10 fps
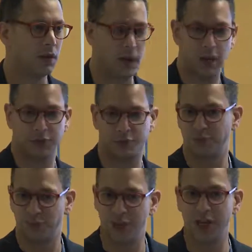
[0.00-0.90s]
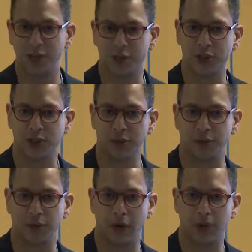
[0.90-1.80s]
Now that's really interesting
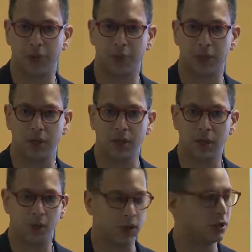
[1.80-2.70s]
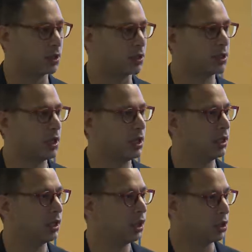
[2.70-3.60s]
for philanthropy, where you can
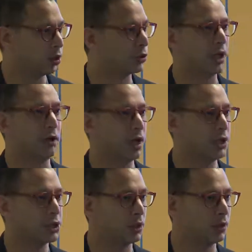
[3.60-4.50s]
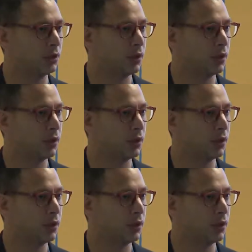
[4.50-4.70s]
see your donation